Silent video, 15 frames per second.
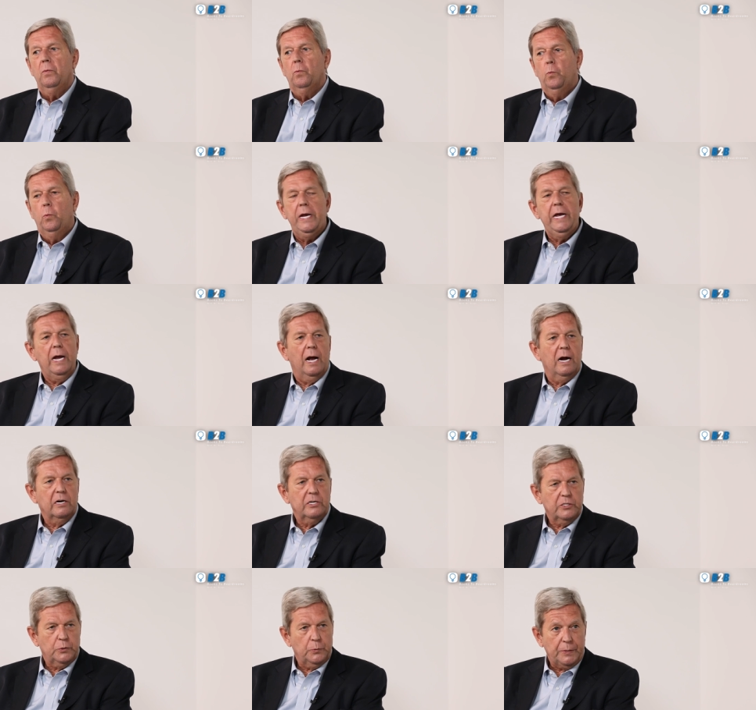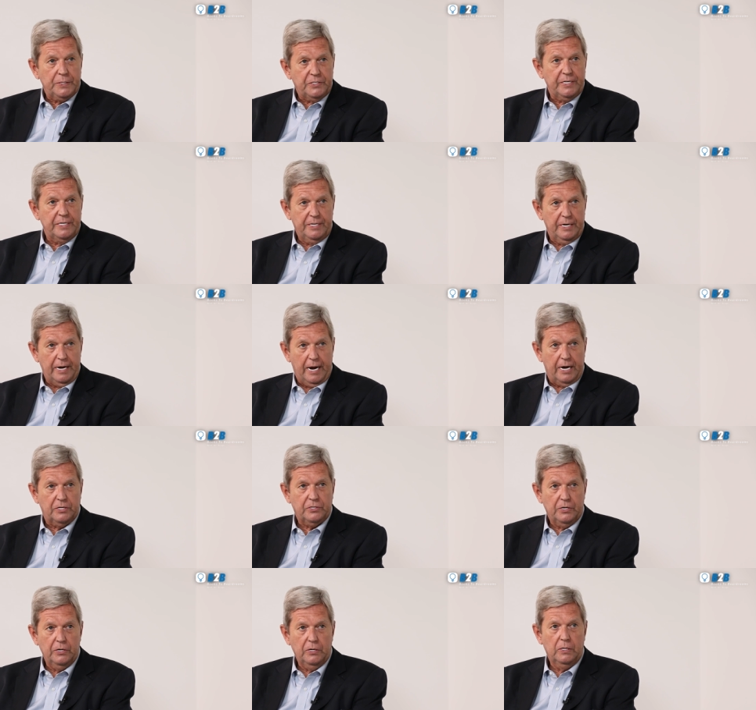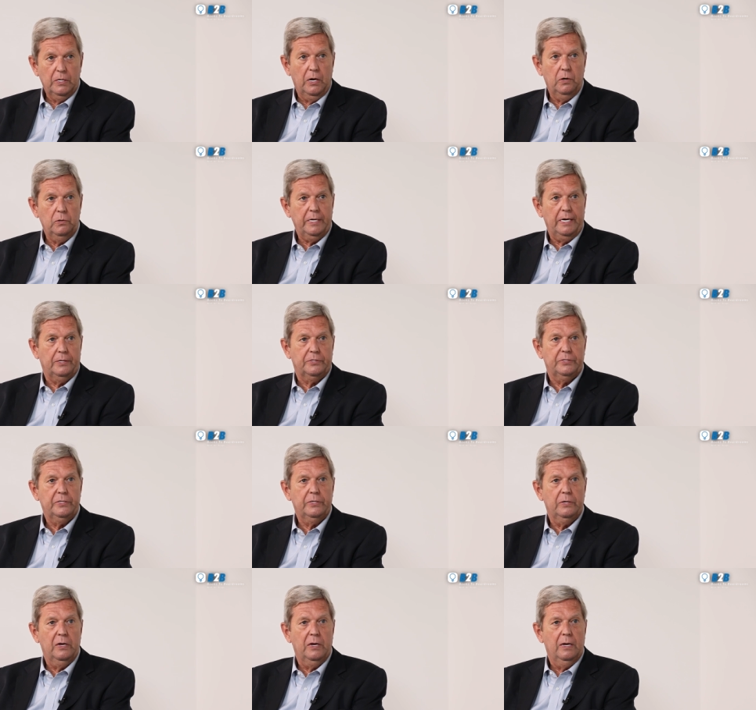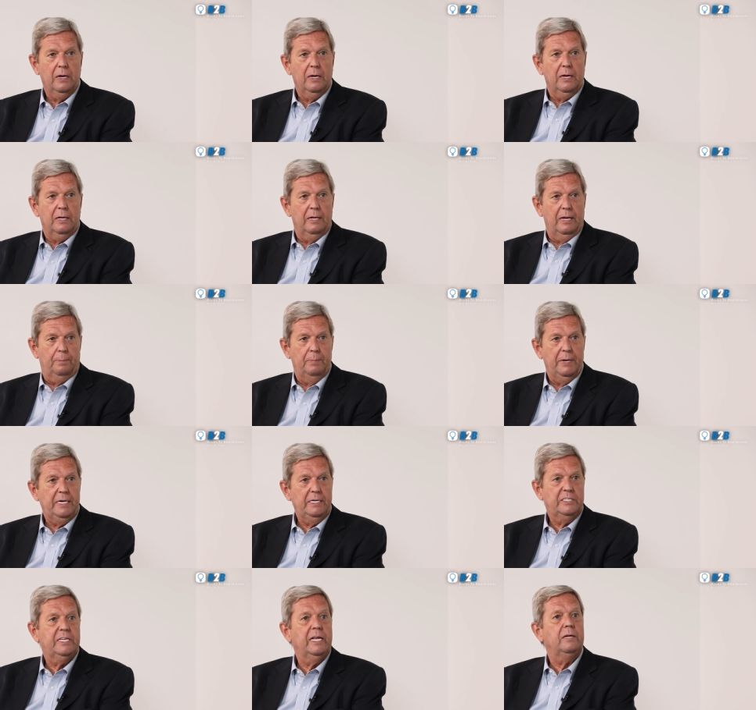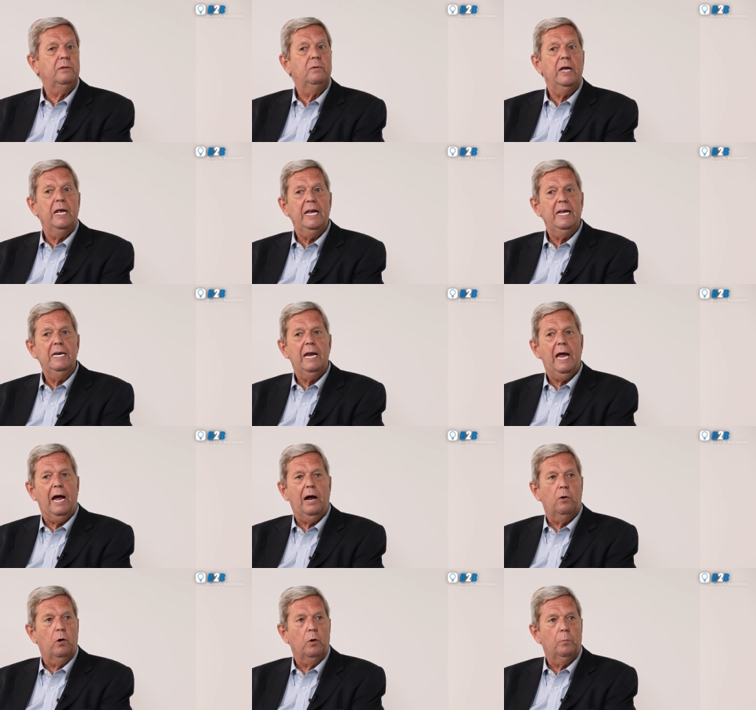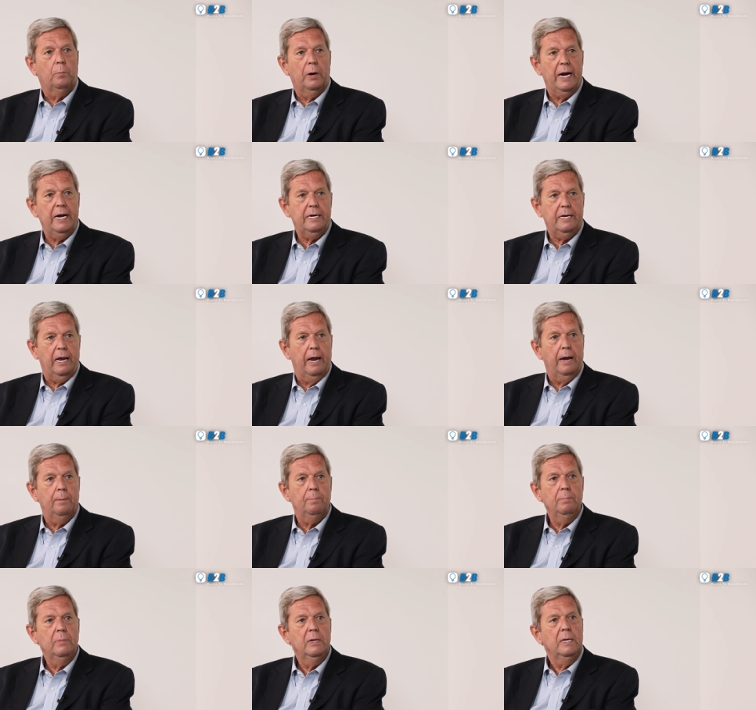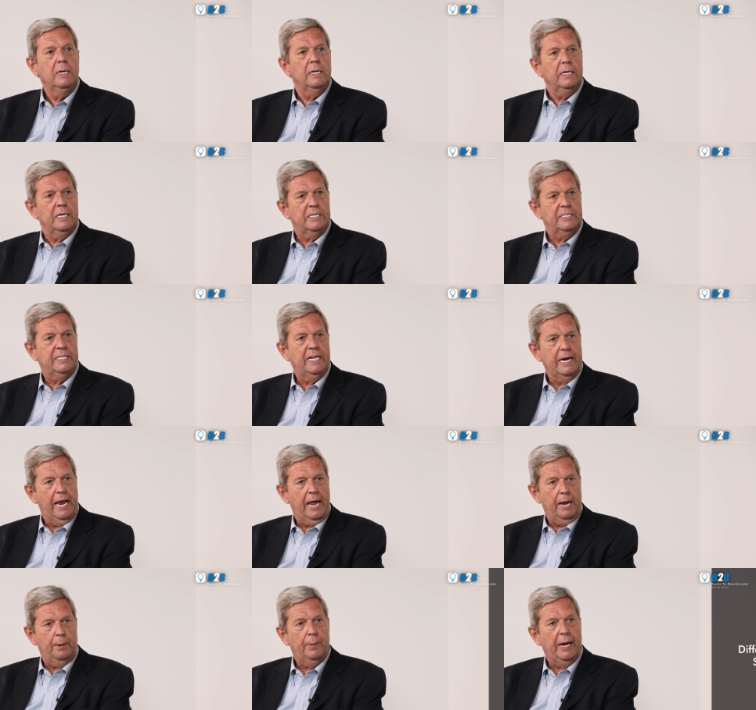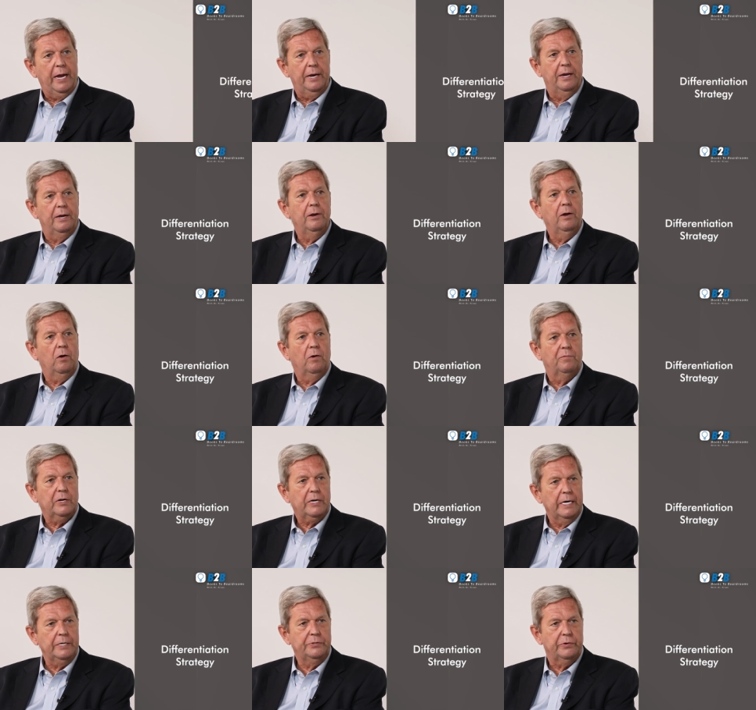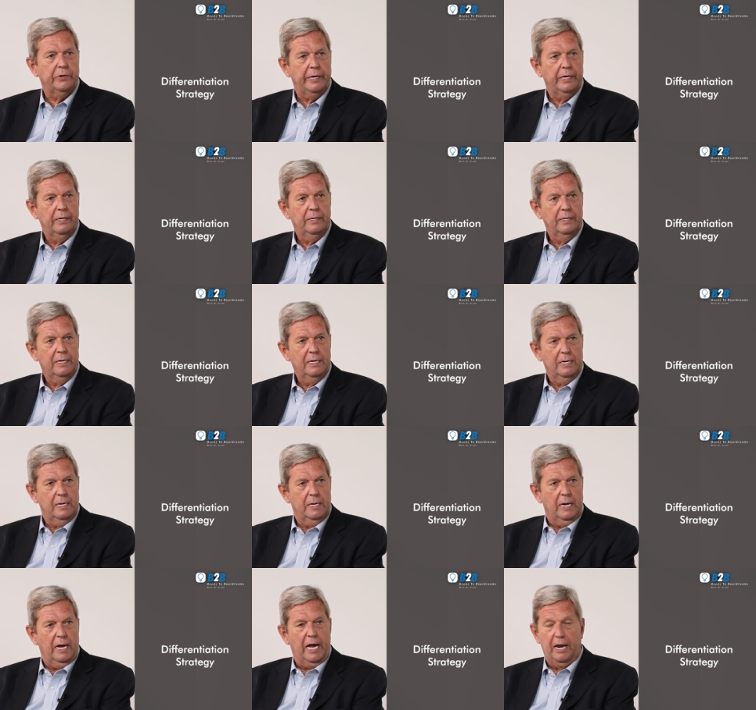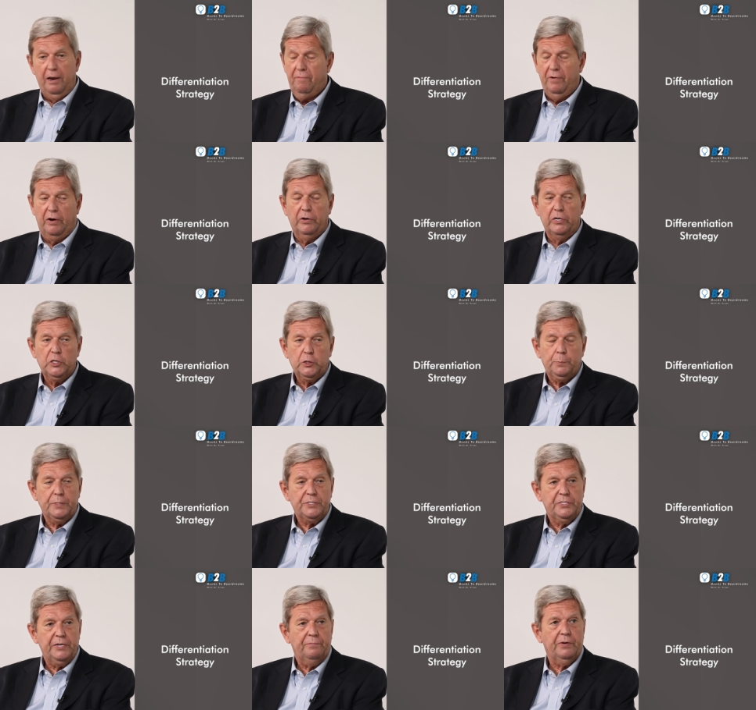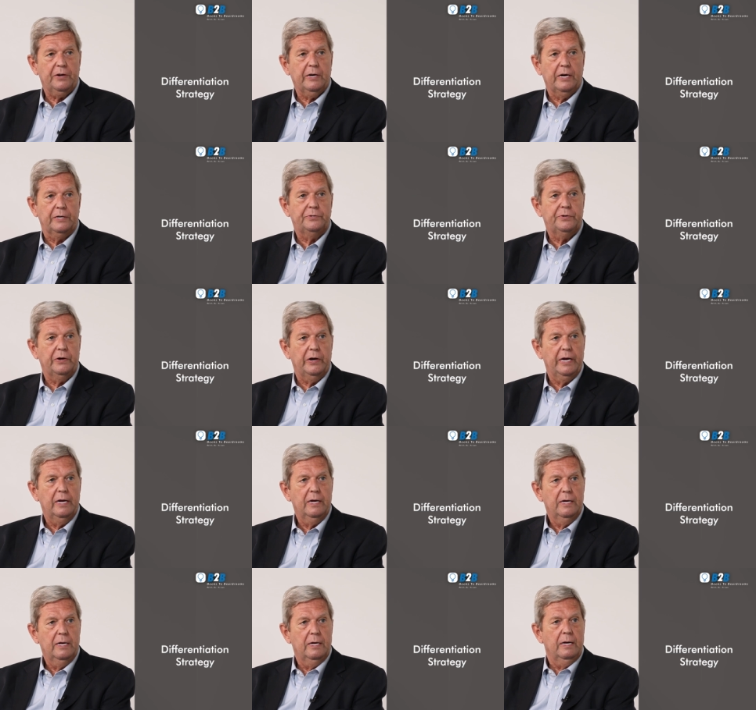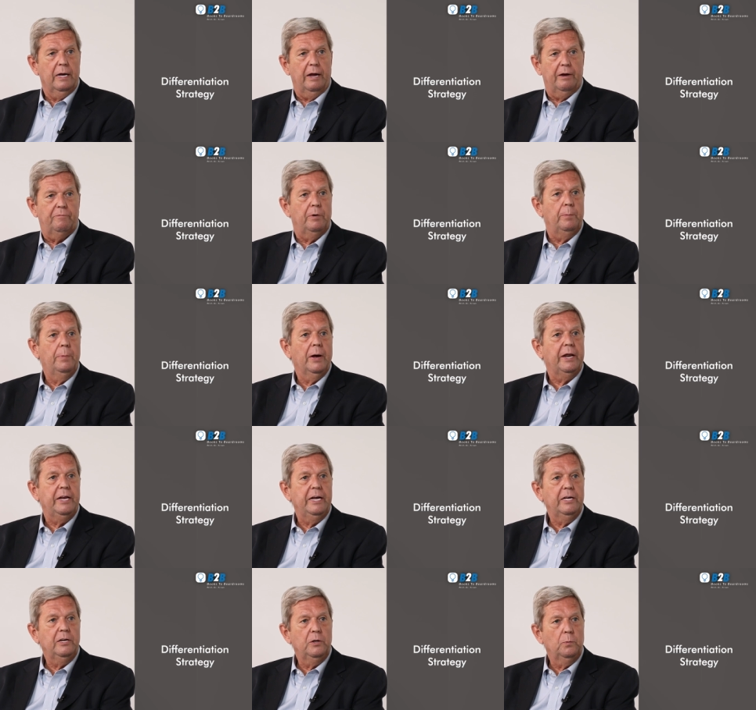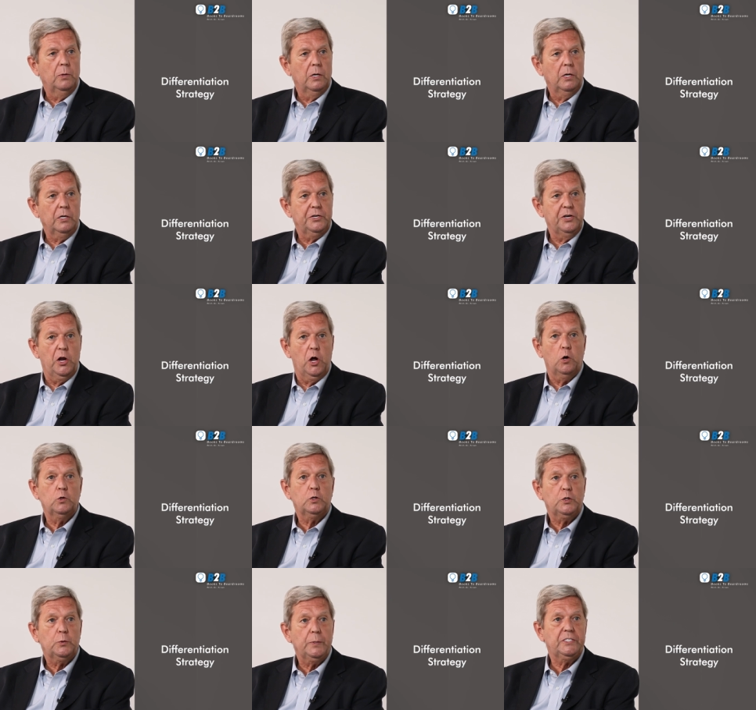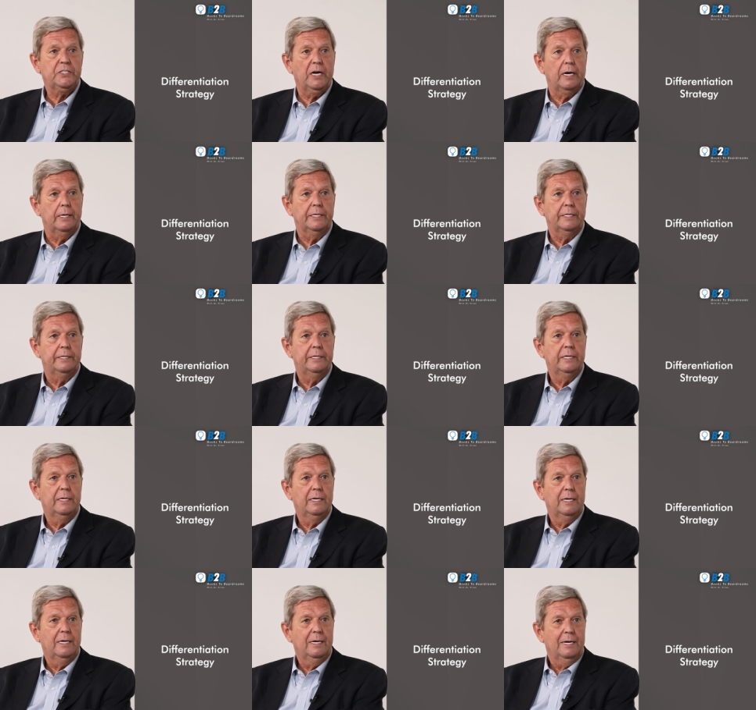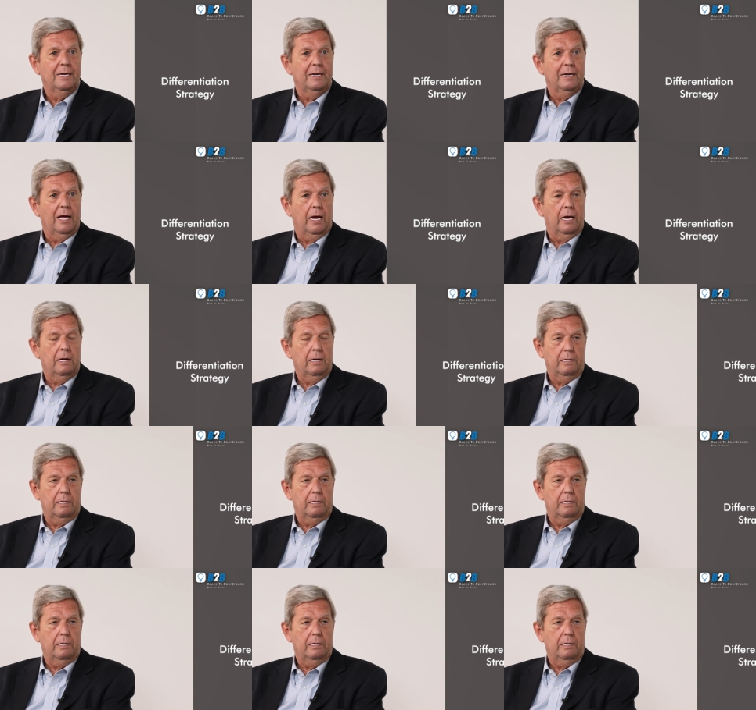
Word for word: We are Swiss International Hotels. That means that in our brand name is the name hidden of a country and a very specific country. Everybody in the world knows Switzerland. Uh,